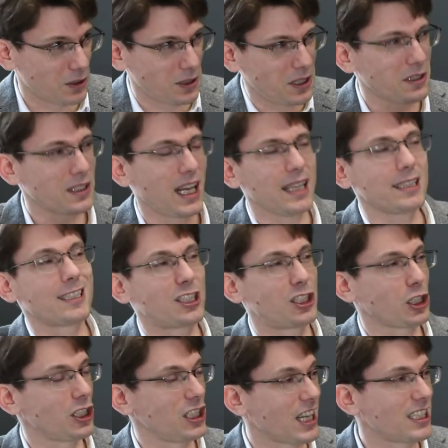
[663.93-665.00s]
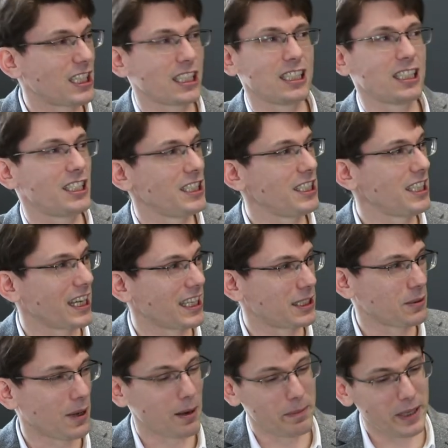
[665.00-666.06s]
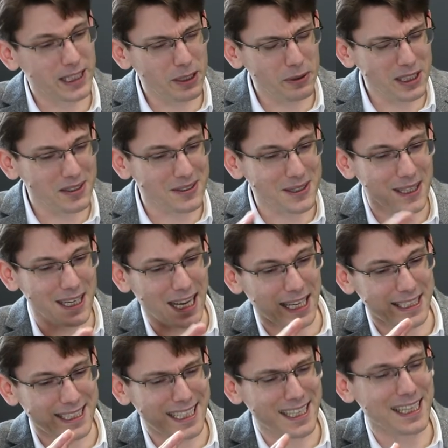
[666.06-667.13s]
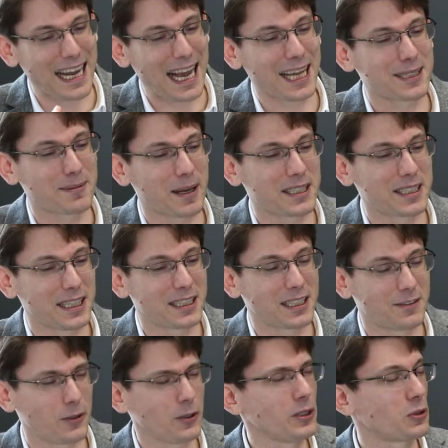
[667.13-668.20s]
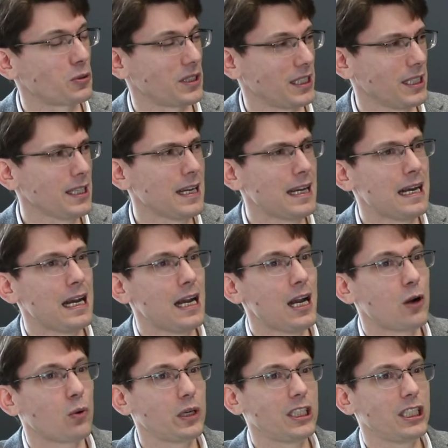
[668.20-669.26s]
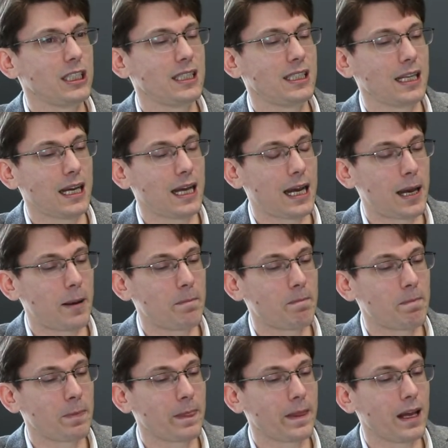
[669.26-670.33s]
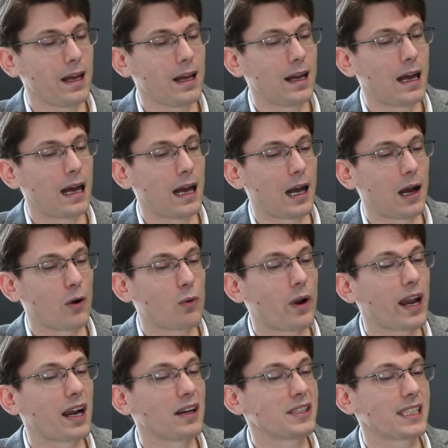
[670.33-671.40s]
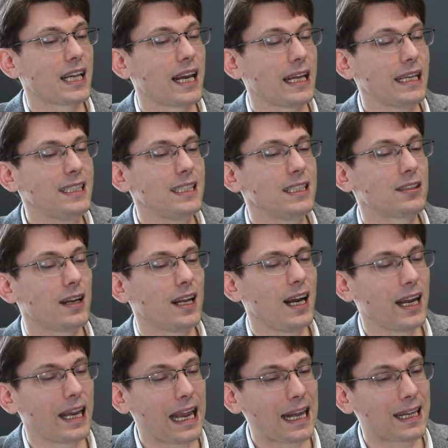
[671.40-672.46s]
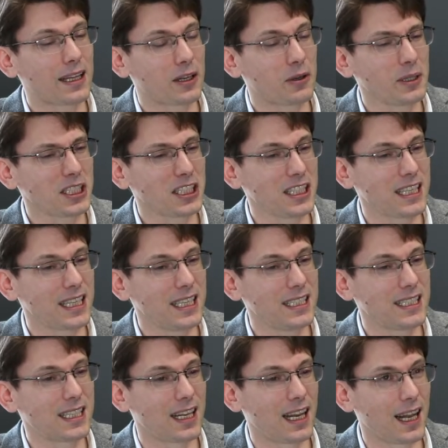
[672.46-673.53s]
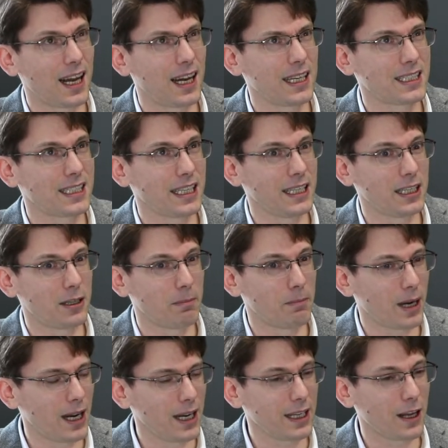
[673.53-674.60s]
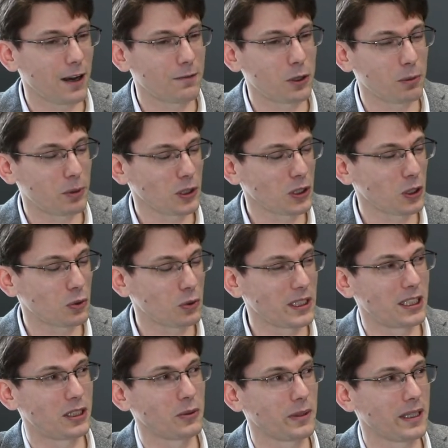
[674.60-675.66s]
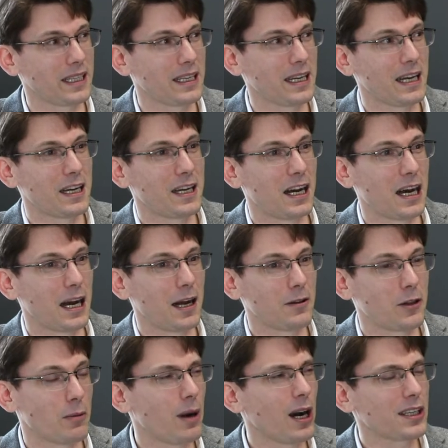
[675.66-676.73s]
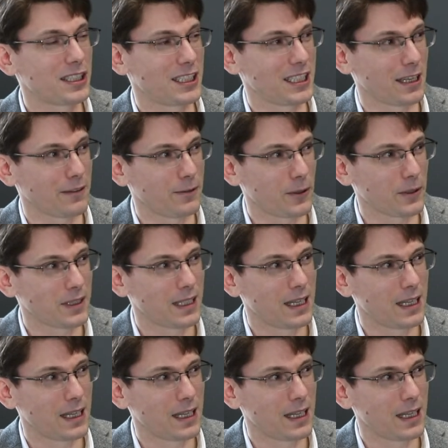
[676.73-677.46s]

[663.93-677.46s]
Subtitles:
So that's just necessity, etc. But there is also a second aspect that is very interesting, which is where I say, is it a lie? And the question is, lies in the mind of the person who is doing the marketing effort.